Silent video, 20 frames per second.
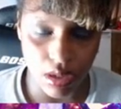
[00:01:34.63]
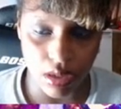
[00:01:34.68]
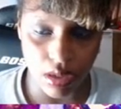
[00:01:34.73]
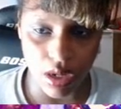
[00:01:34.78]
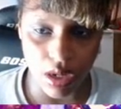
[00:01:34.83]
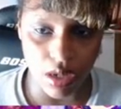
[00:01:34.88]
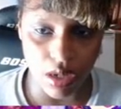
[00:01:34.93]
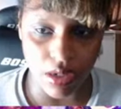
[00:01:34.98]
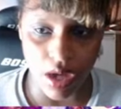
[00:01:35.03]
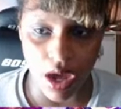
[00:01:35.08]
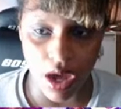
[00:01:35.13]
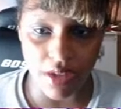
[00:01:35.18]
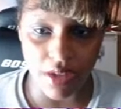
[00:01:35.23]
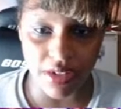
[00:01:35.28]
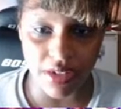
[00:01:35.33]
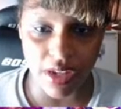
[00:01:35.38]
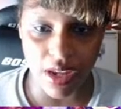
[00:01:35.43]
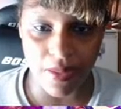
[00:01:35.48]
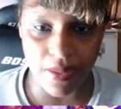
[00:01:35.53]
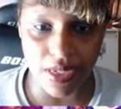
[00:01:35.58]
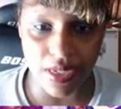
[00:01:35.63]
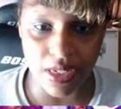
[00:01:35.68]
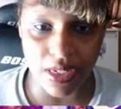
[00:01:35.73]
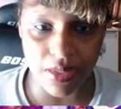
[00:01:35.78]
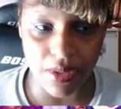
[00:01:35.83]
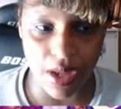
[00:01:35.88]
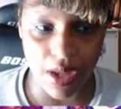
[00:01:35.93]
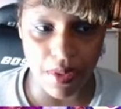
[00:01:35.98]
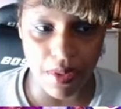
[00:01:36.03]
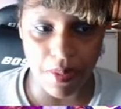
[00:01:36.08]
Y'all, y'all's an
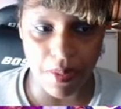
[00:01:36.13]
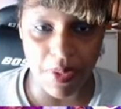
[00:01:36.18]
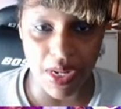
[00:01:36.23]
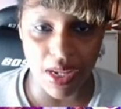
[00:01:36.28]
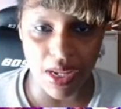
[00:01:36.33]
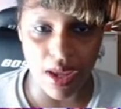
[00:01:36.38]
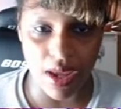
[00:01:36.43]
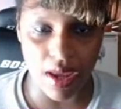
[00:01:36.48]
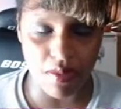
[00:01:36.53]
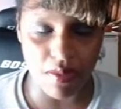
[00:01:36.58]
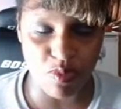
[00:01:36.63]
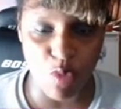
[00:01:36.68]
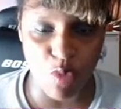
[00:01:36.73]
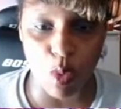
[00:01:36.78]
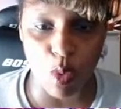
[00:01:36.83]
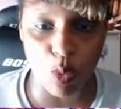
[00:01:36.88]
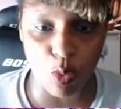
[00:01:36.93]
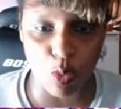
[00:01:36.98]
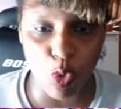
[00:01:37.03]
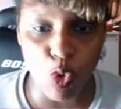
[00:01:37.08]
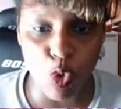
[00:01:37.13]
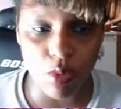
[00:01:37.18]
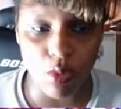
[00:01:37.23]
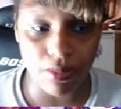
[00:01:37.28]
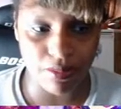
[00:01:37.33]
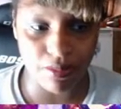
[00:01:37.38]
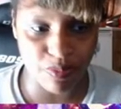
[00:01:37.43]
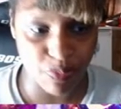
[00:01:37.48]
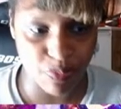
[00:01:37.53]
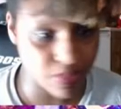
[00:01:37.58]
absolute uh,
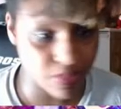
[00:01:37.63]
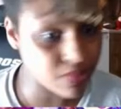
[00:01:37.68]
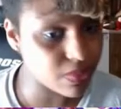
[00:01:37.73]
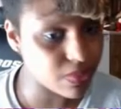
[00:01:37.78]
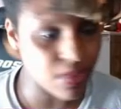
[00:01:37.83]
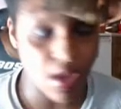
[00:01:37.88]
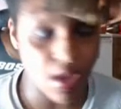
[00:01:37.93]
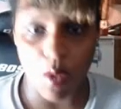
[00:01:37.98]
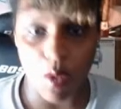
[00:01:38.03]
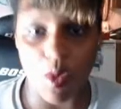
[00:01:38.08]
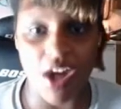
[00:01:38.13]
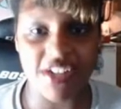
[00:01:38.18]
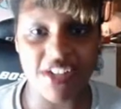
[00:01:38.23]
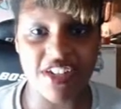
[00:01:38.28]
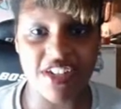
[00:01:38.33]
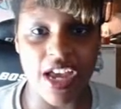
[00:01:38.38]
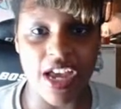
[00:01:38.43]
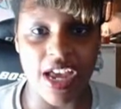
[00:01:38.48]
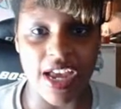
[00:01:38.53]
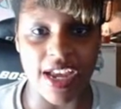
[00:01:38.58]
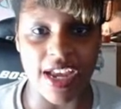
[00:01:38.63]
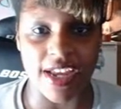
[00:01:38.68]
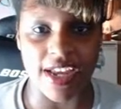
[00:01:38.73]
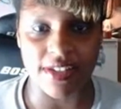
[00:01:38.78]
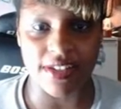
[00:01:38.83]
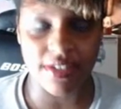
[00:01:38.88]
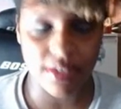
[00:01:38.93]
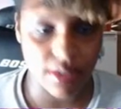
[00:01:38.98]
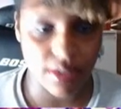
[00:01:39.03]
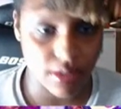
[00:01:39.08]
uh watch your
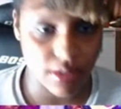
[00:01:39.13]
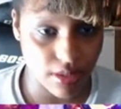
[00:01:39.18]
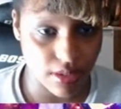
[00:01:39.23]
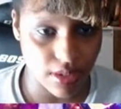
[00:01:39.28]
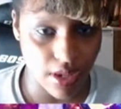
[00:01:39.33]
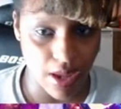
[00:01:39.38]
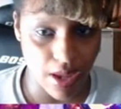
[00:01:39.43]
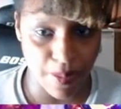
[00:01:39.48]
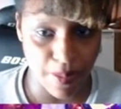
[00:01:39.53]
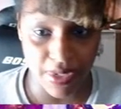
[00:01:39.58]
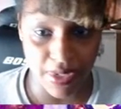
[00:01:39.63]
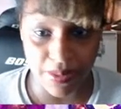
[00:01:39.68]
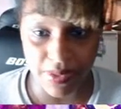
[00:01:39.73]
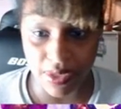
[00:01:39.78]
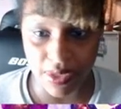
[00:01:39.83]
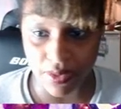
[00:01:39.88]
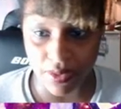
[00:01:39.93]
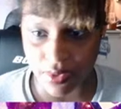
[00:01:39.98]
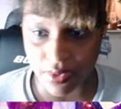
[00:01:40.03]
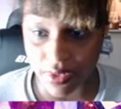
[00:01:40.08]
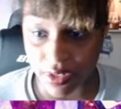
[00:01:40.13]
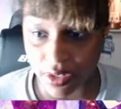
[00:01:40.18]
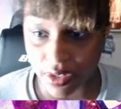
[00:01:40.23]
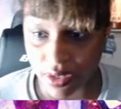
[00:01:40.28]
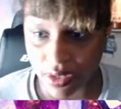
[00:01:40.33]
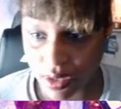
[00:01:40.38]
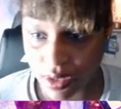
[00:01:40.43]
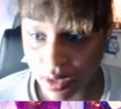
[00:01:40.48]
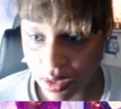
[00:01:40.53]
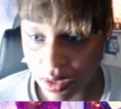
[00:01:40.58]
eyes. Epilepsy warning.